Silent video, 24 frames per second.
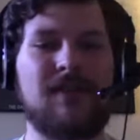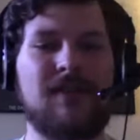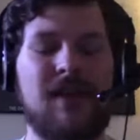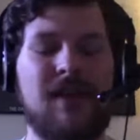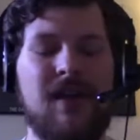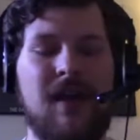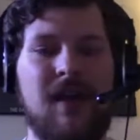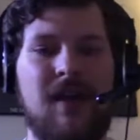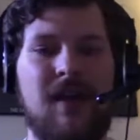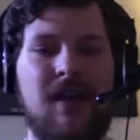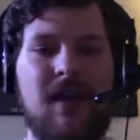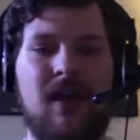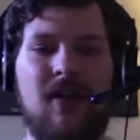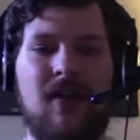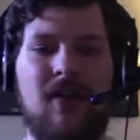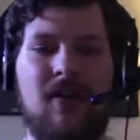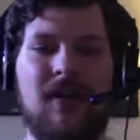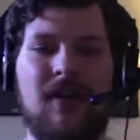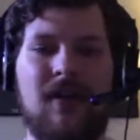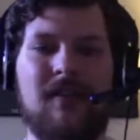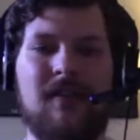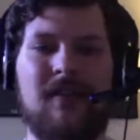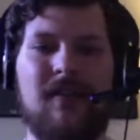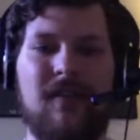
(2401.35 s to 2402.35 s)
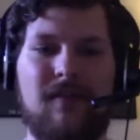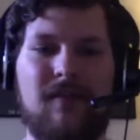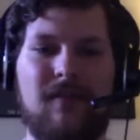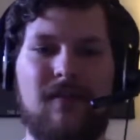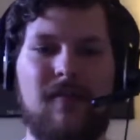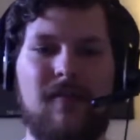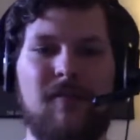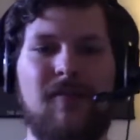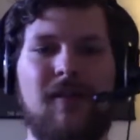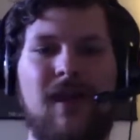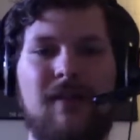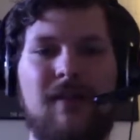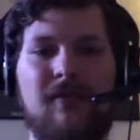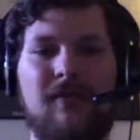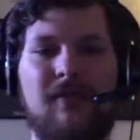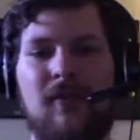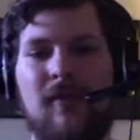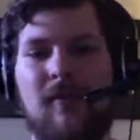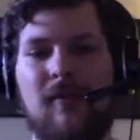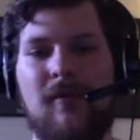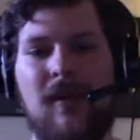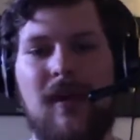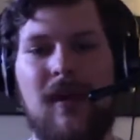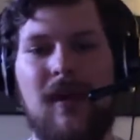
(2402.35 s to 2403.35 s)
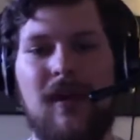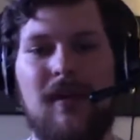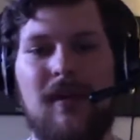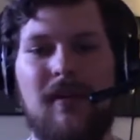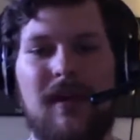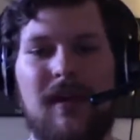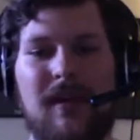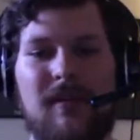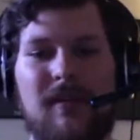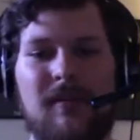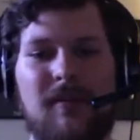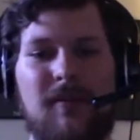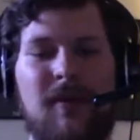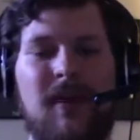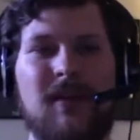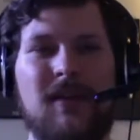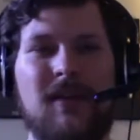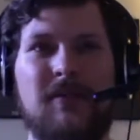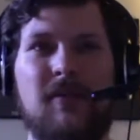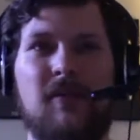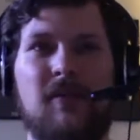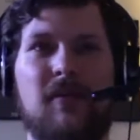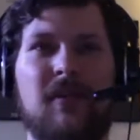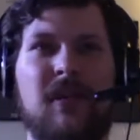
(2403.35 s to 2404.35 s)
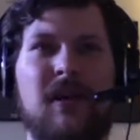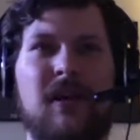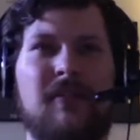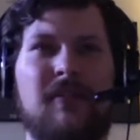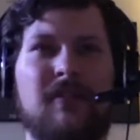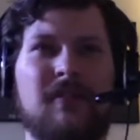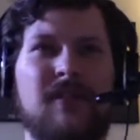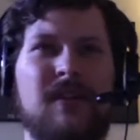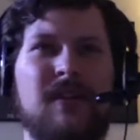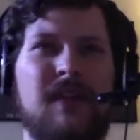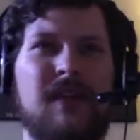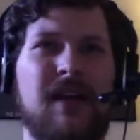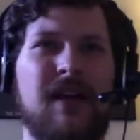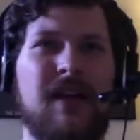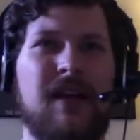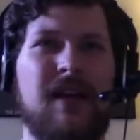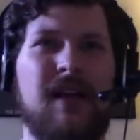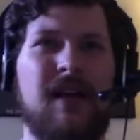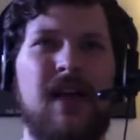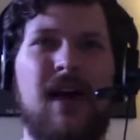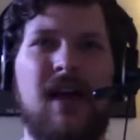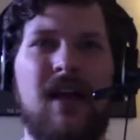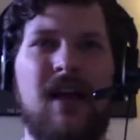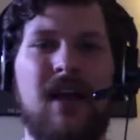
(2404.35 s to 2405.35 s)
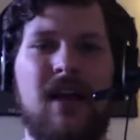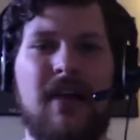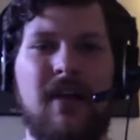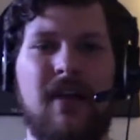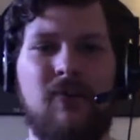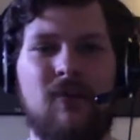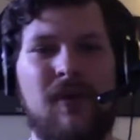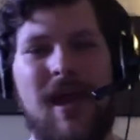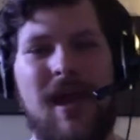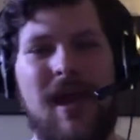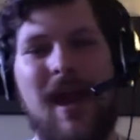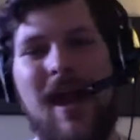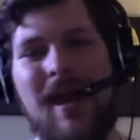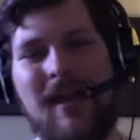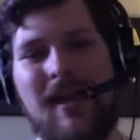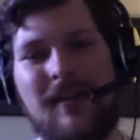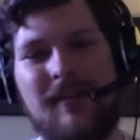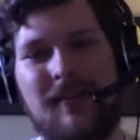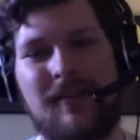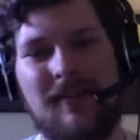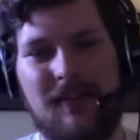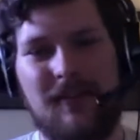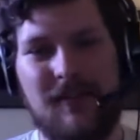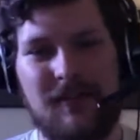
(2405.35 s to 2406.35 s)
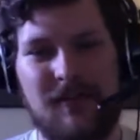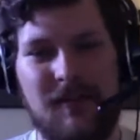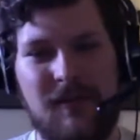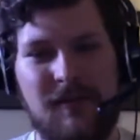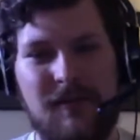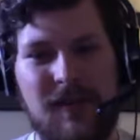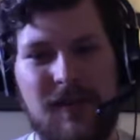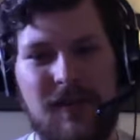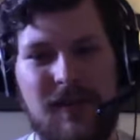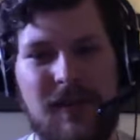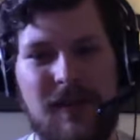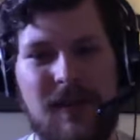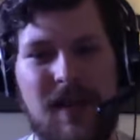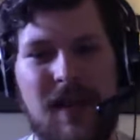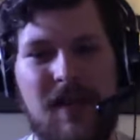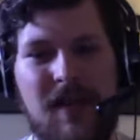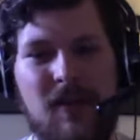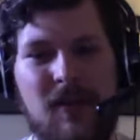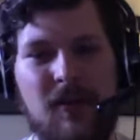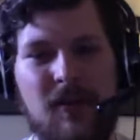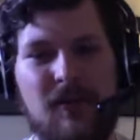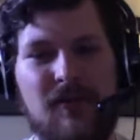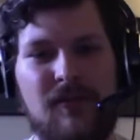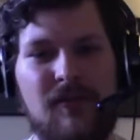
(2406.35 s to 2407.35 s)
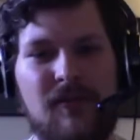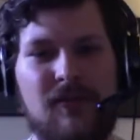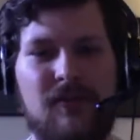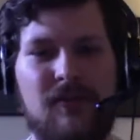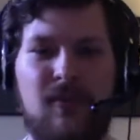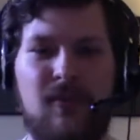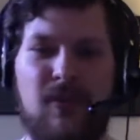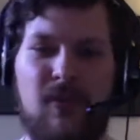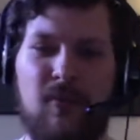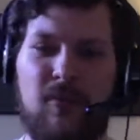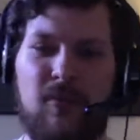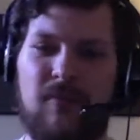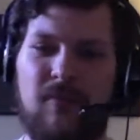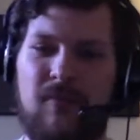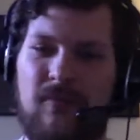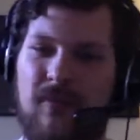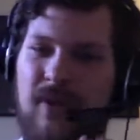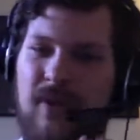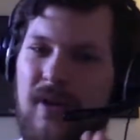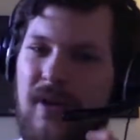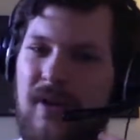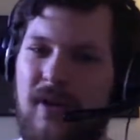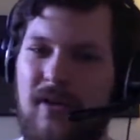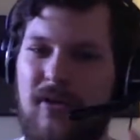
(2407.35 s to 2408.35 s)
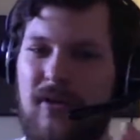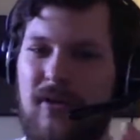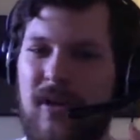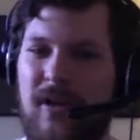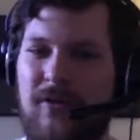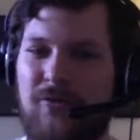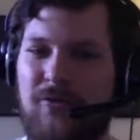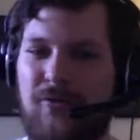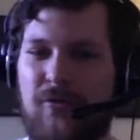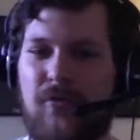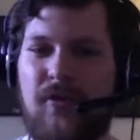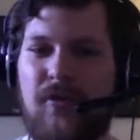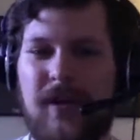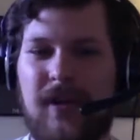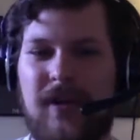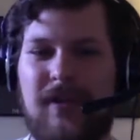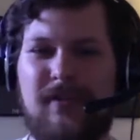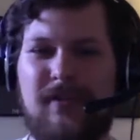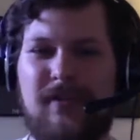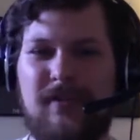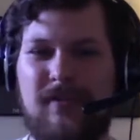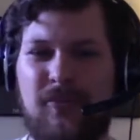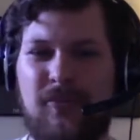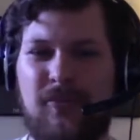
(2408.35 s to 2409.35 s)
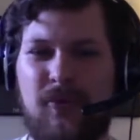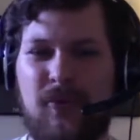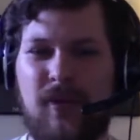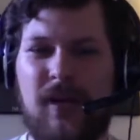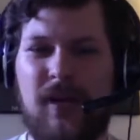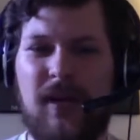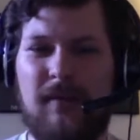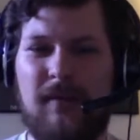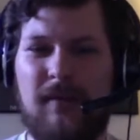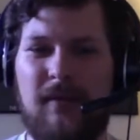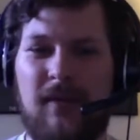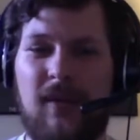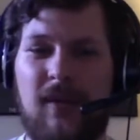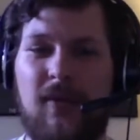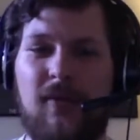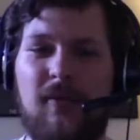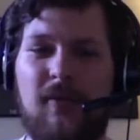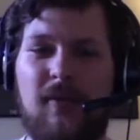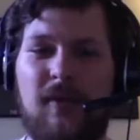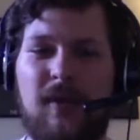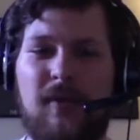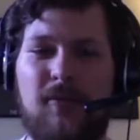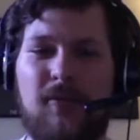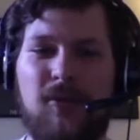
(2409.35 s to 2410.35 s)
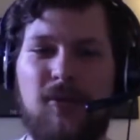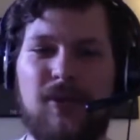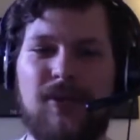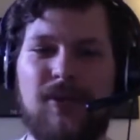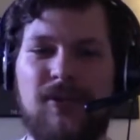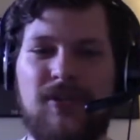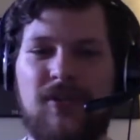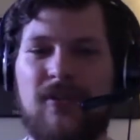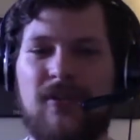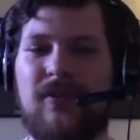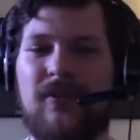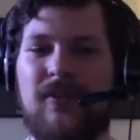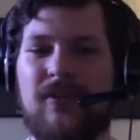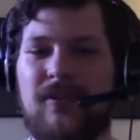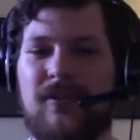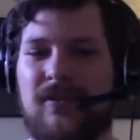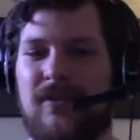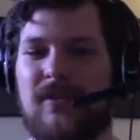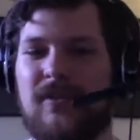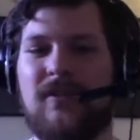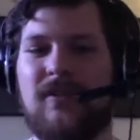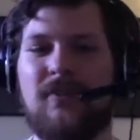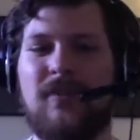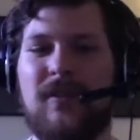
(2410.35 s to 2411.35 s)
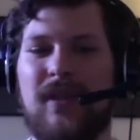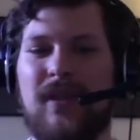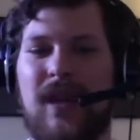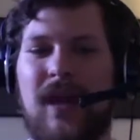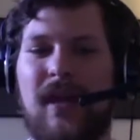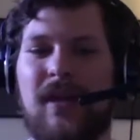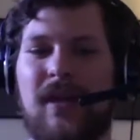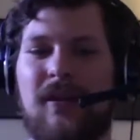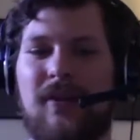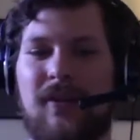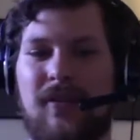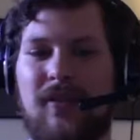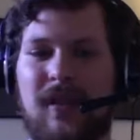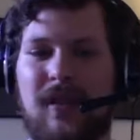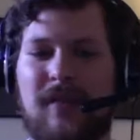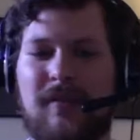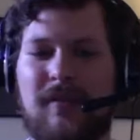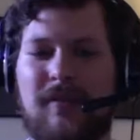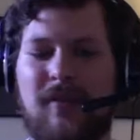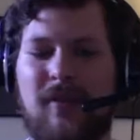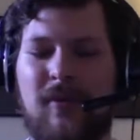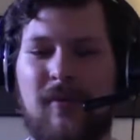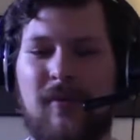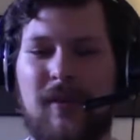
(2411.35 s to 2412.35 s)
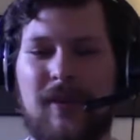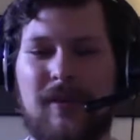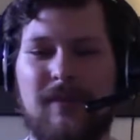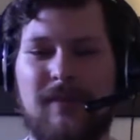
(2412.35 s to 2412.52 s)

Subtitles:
Ionic on a different platform? Like, is it possible we'll ever see like an Ionic React or something like that? Or are you guys pretty sure of your decision with Angular at the moment?